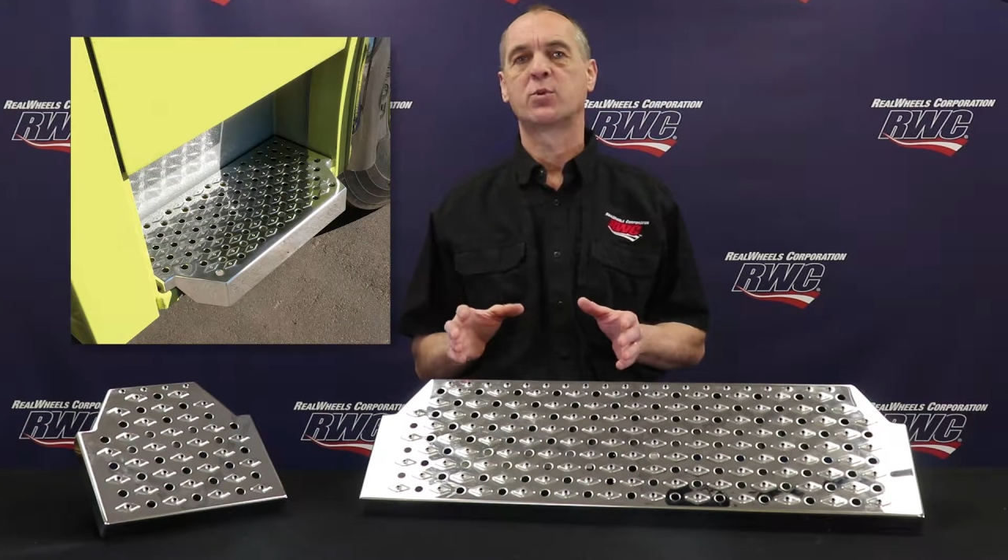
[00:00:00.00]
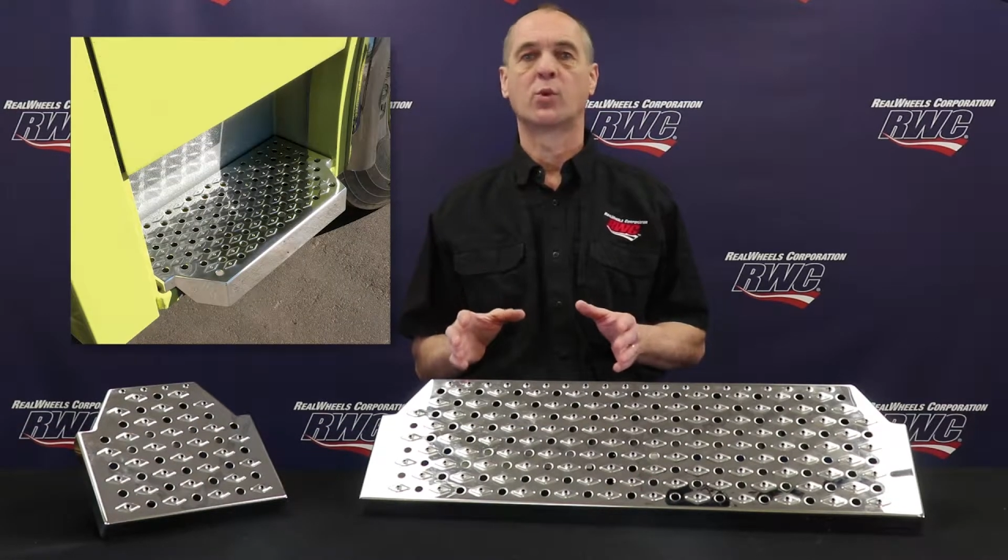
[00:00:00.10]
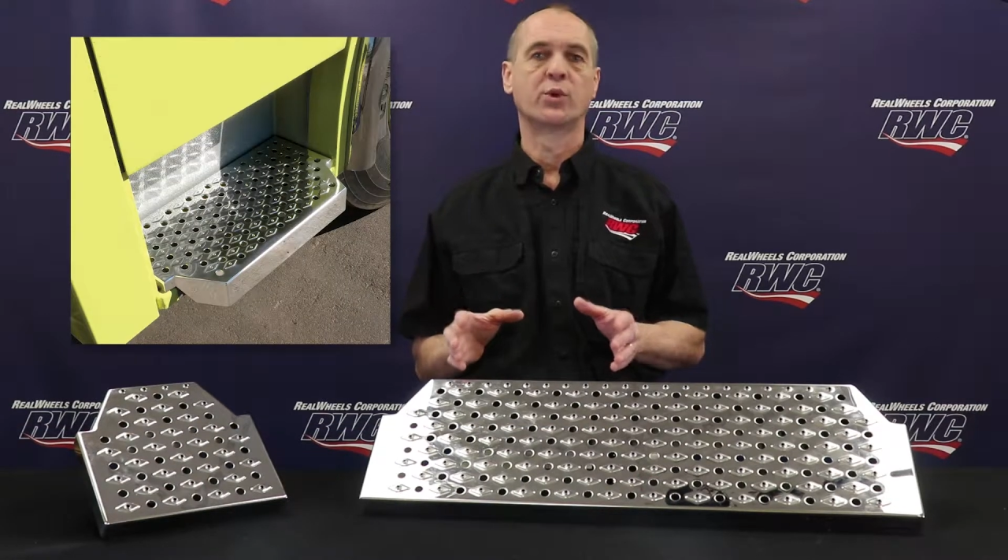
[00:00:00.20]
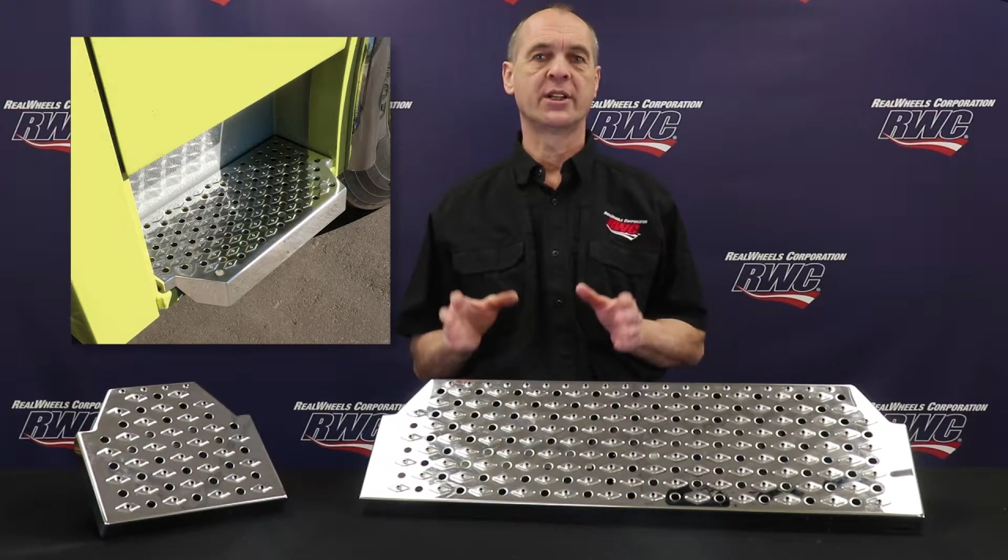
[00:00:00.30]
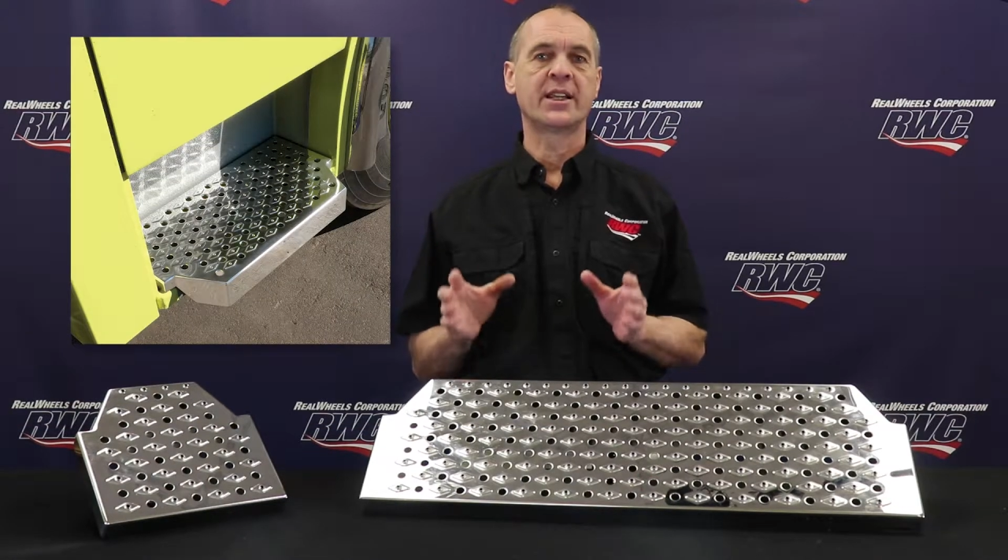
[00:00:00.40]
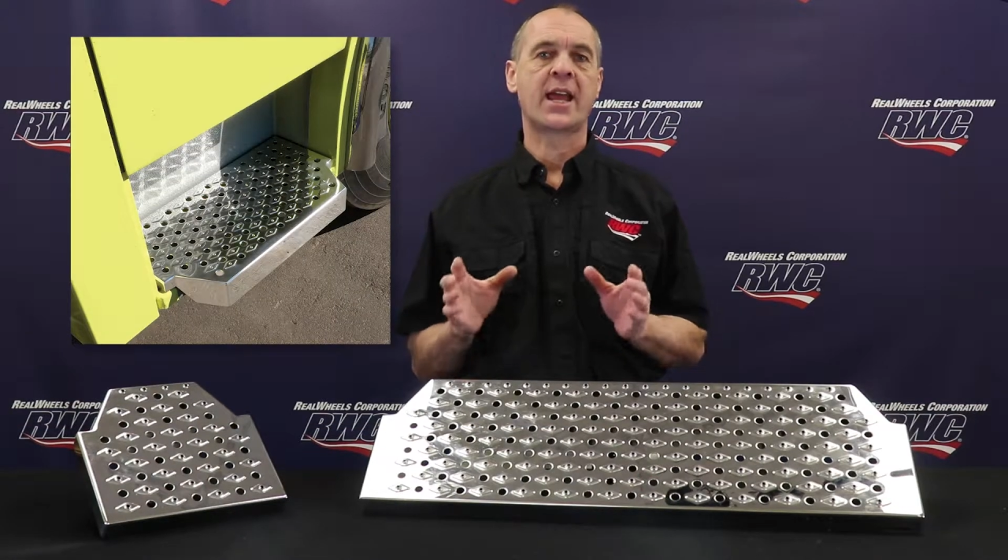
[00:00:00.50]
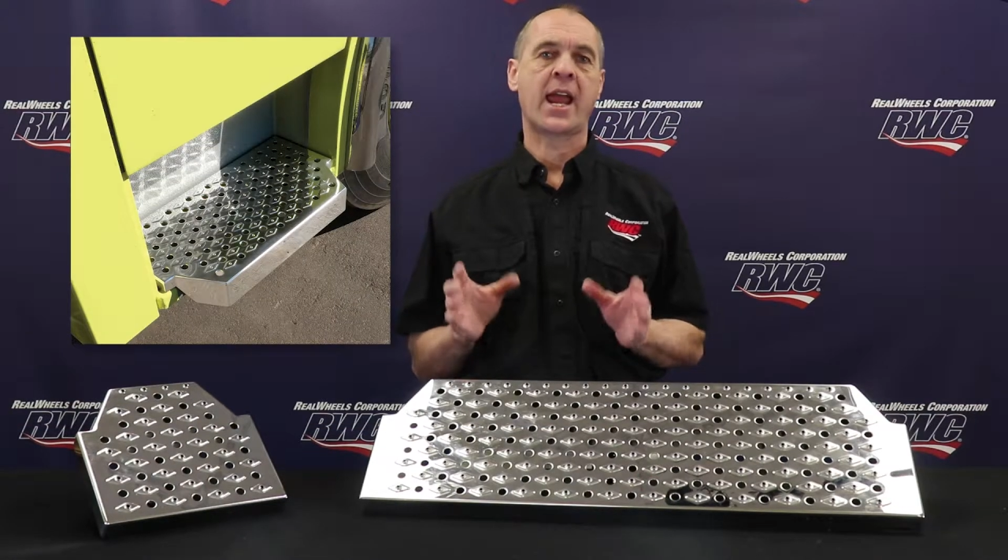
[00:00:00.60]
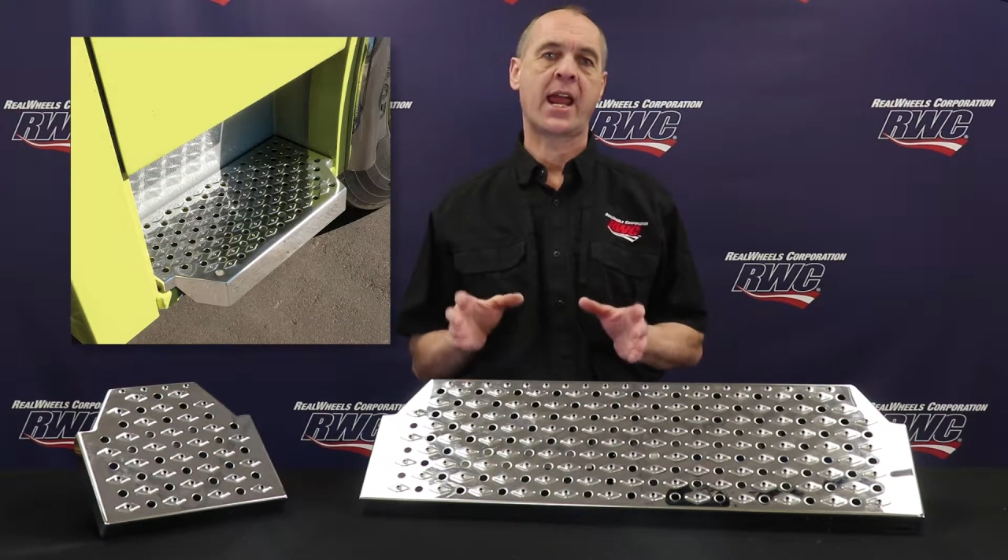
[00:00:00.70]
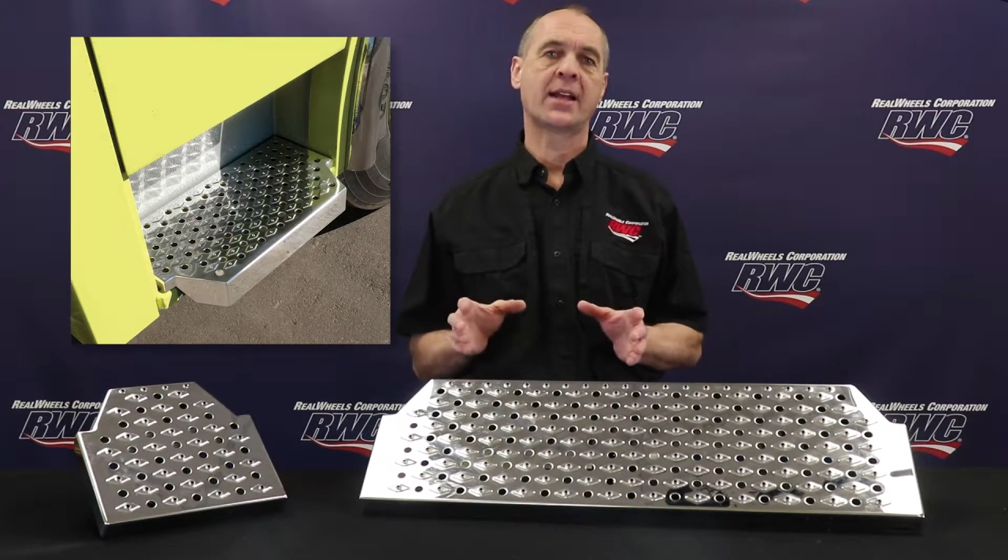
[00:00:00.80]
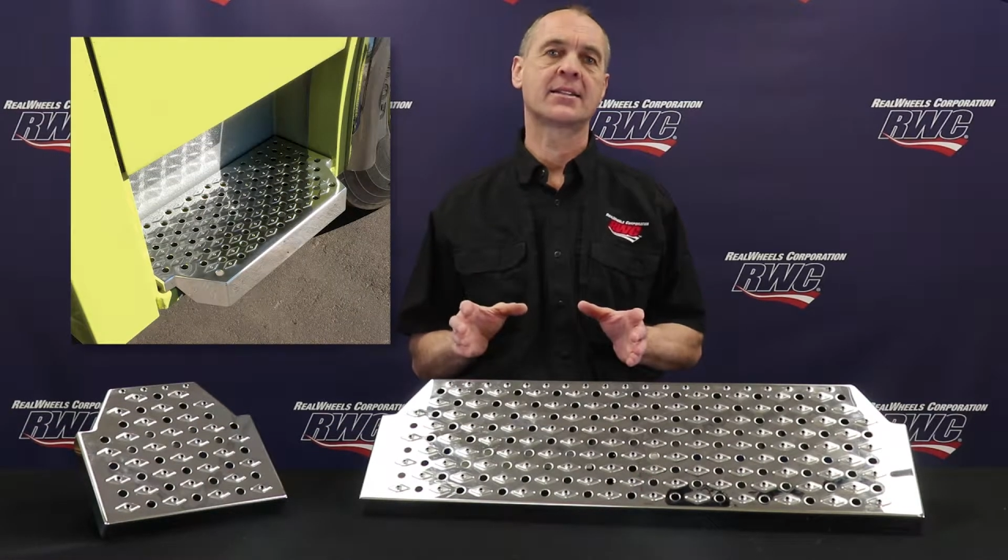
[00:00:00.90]
will really
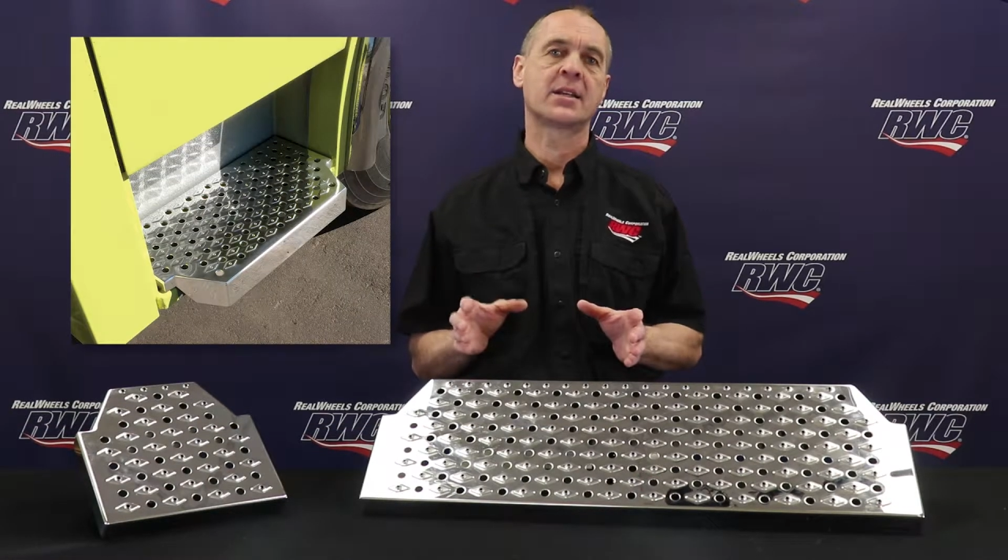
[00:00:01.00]
enhance